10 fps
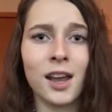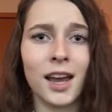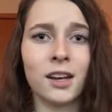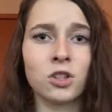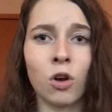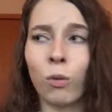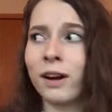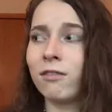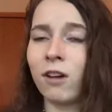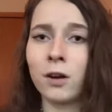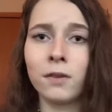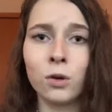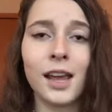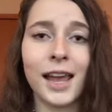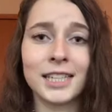and it's all right in front of you
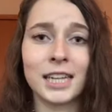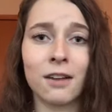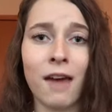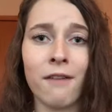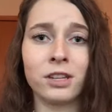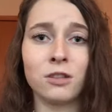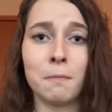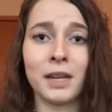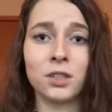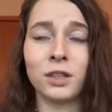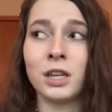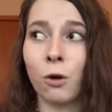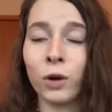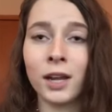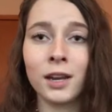instead of having to mentally
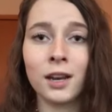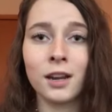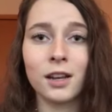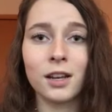note it.